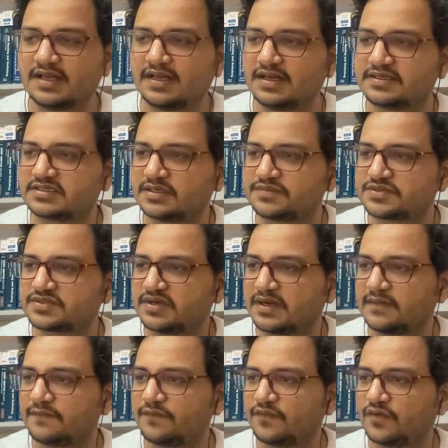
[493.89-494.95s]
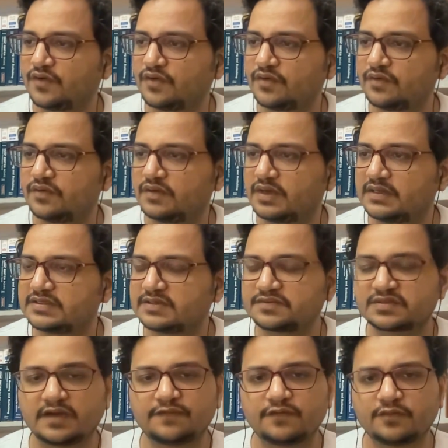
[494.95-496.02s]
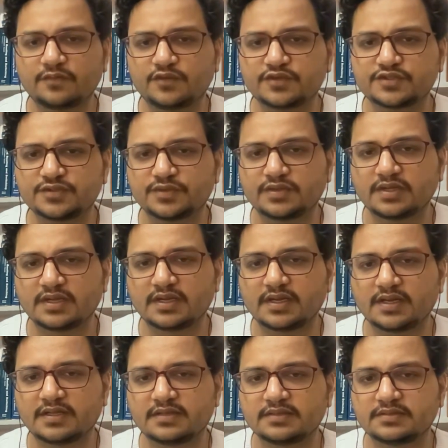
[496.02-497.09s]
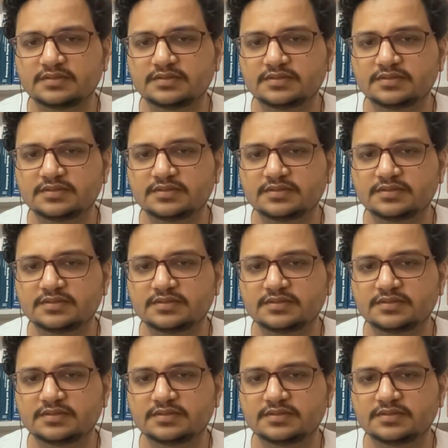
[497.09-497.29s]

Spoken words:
I subscribed for boson, and